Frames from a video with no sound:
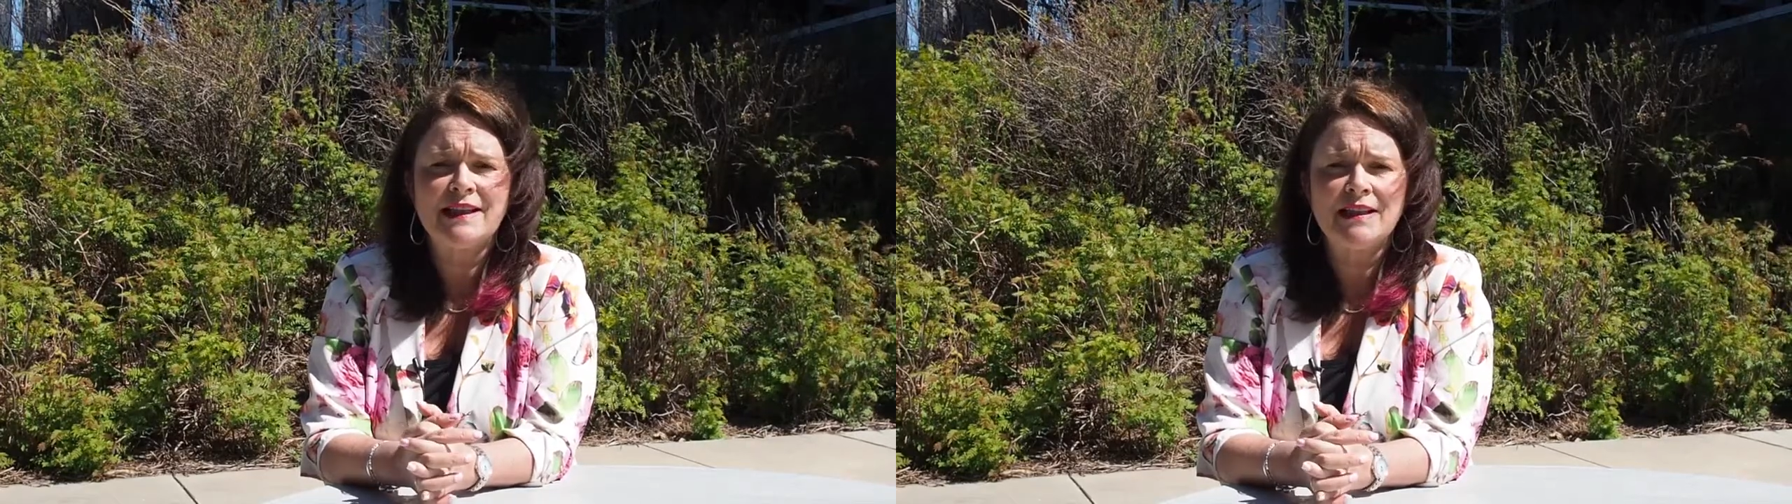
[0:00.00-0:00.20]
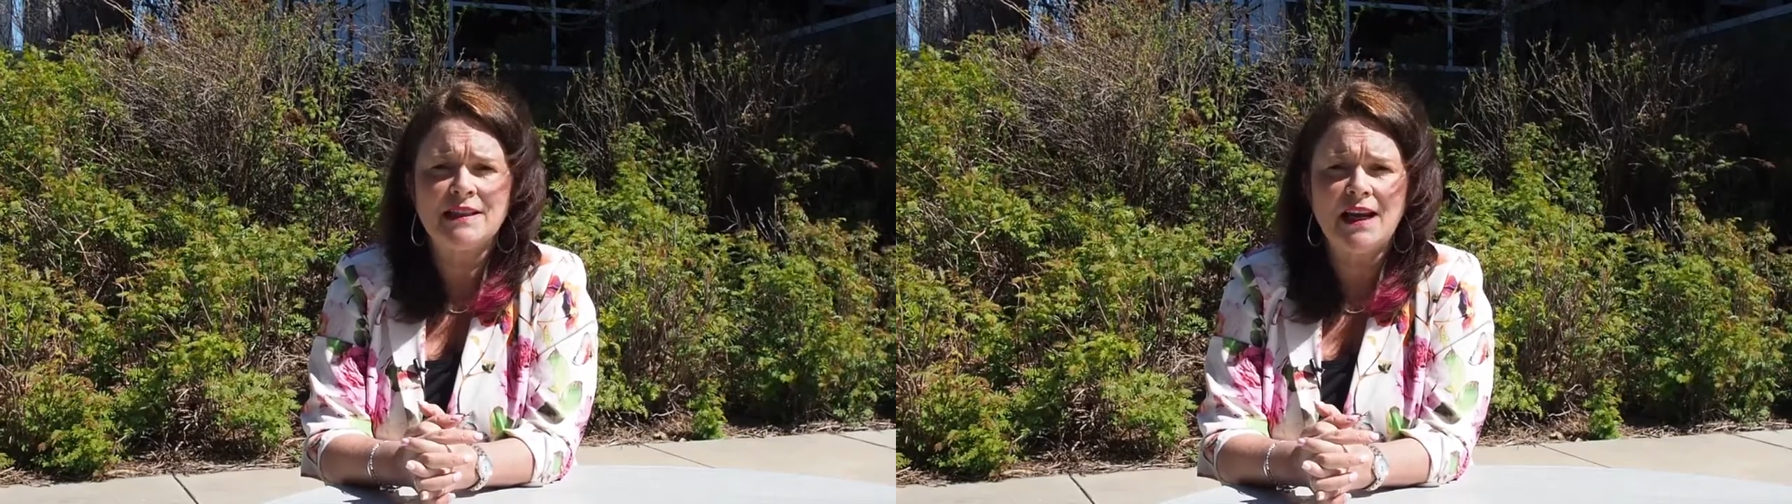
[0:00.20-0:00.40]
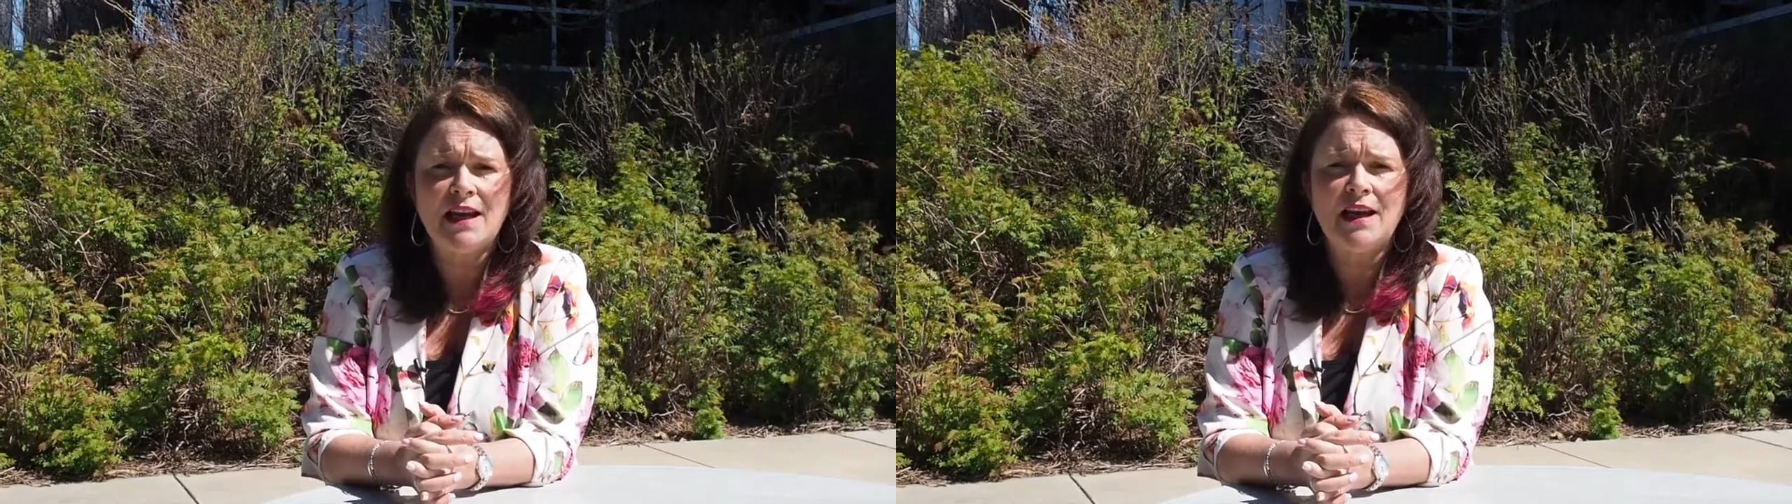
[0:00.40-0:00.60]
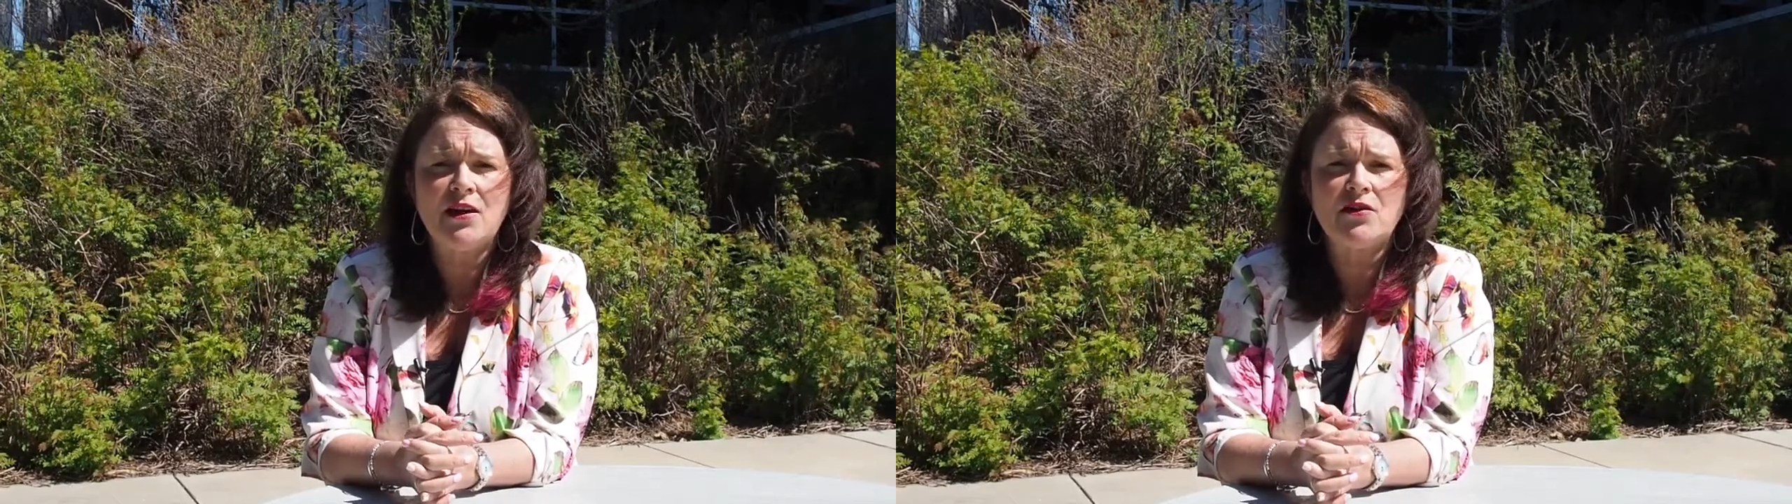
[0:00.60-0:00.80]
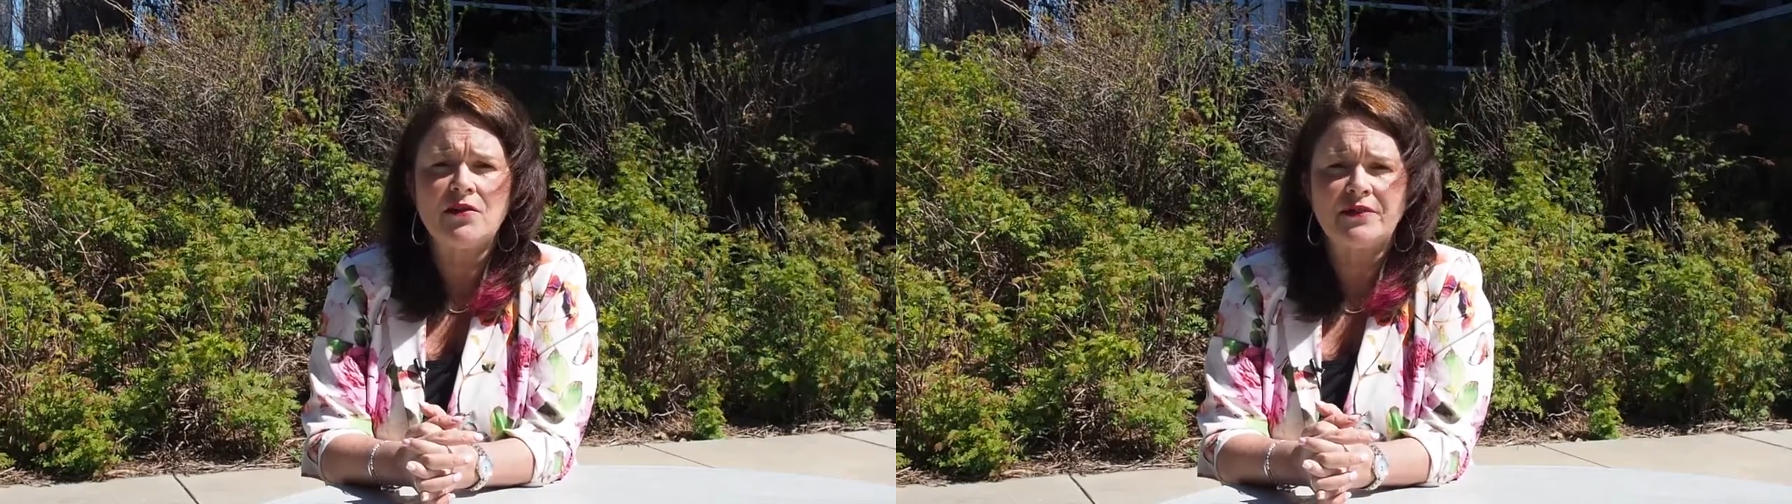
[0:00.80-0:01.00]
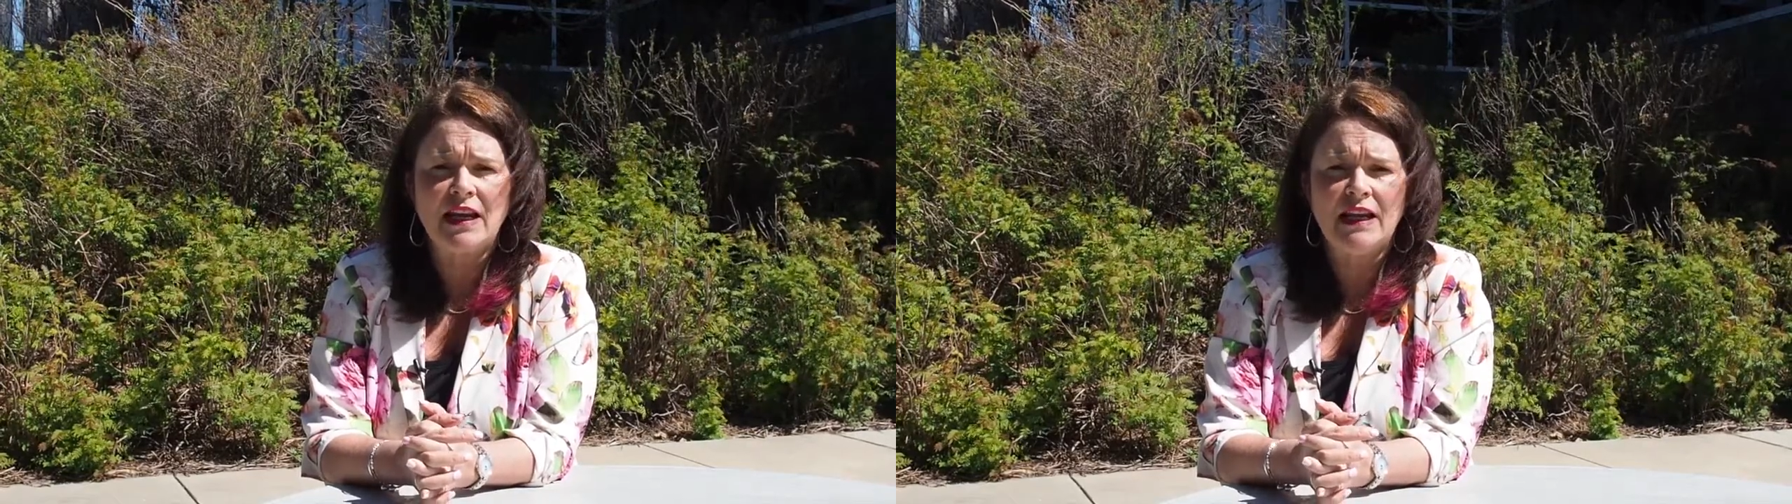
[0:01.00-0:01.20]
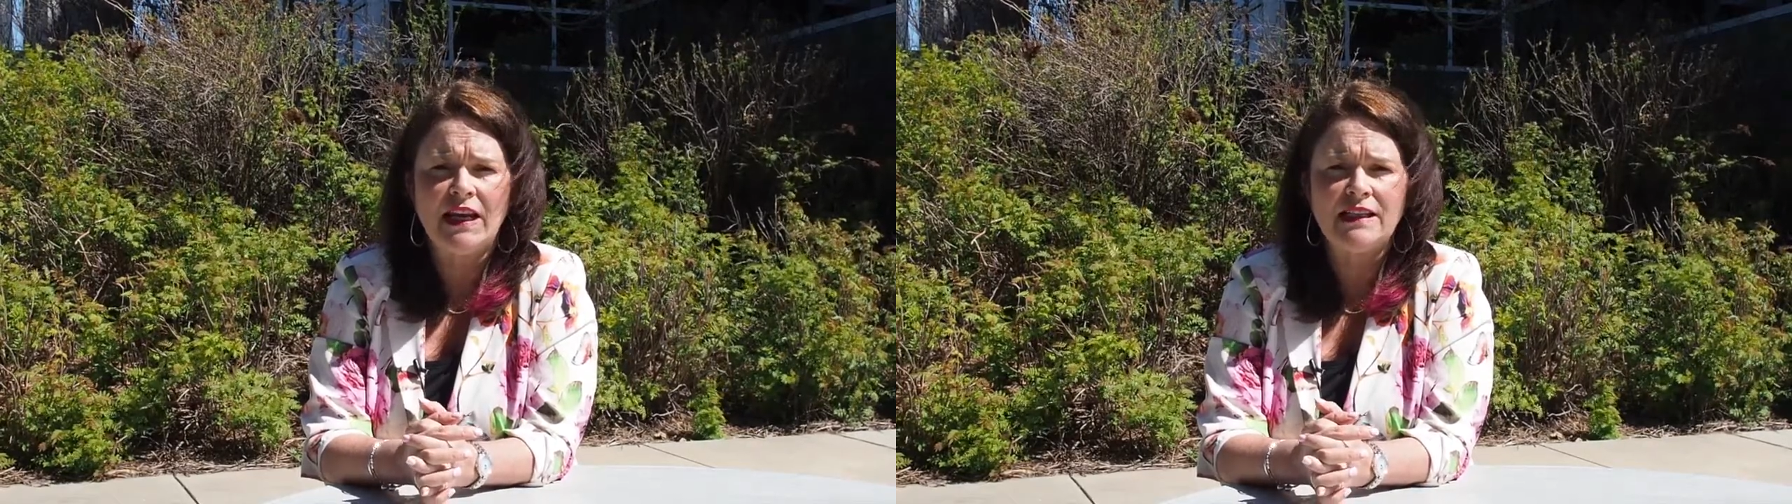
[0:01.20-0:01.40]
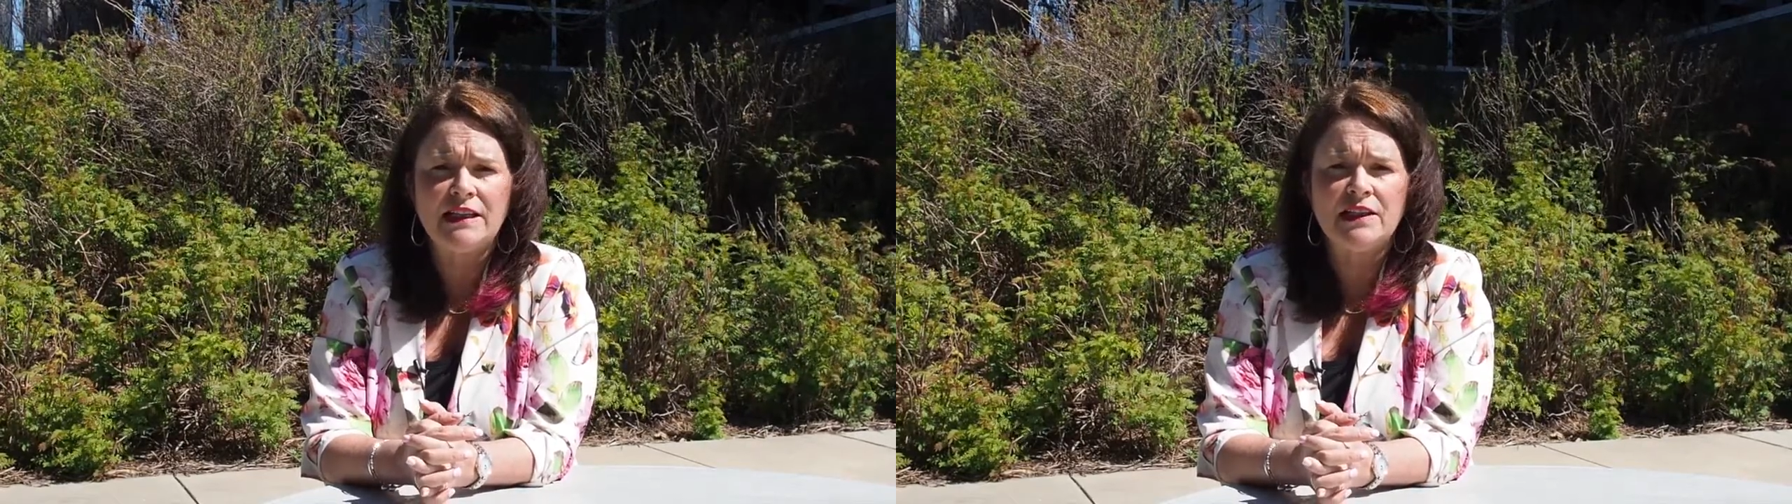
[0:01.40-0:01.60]
is take care of
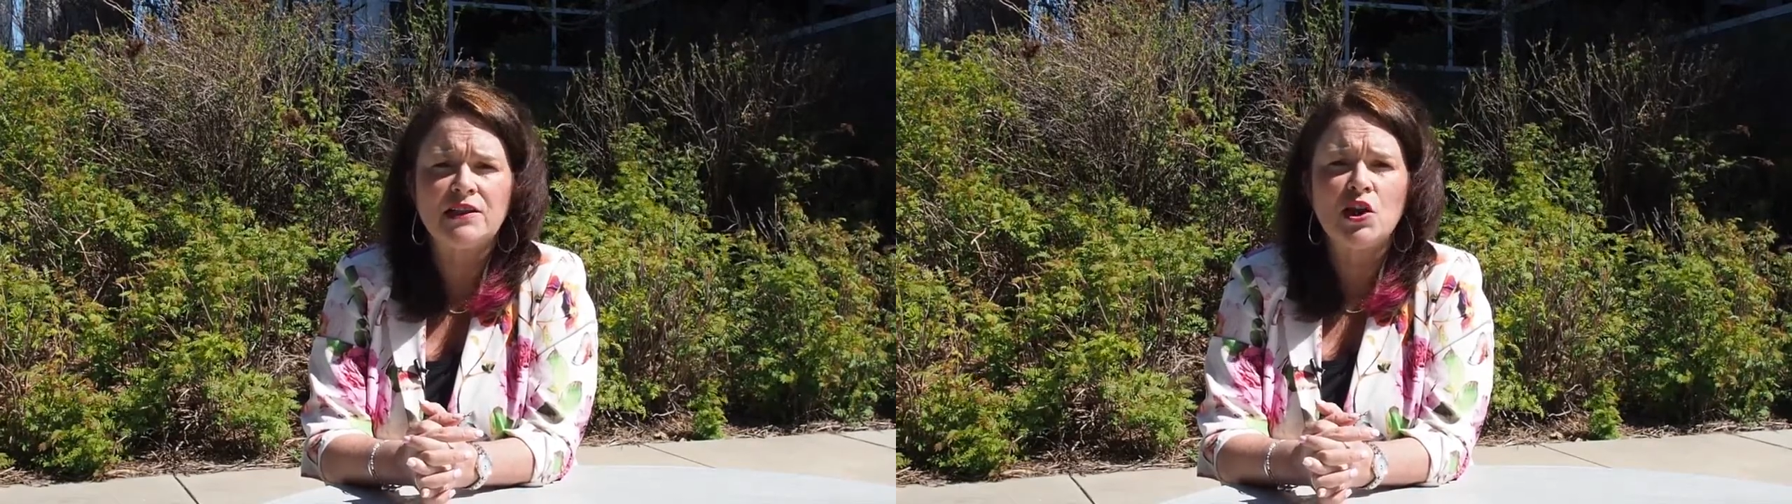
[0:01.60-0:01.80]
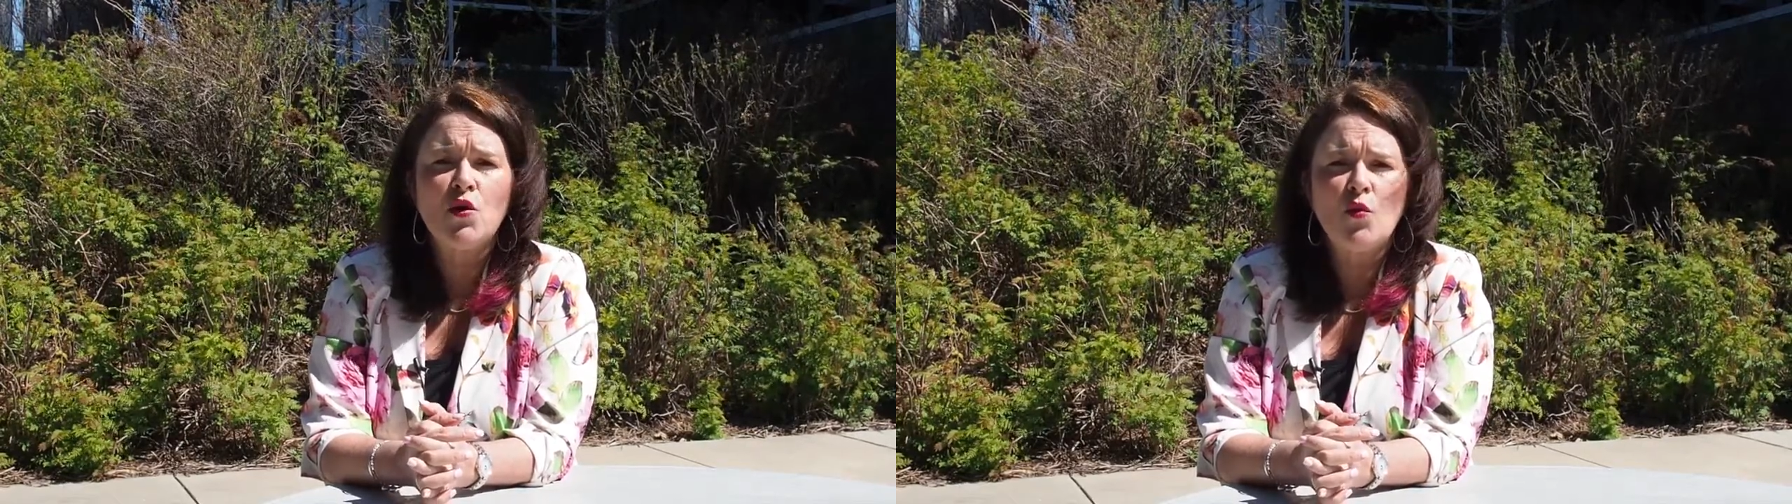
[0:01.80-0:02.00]
Canadians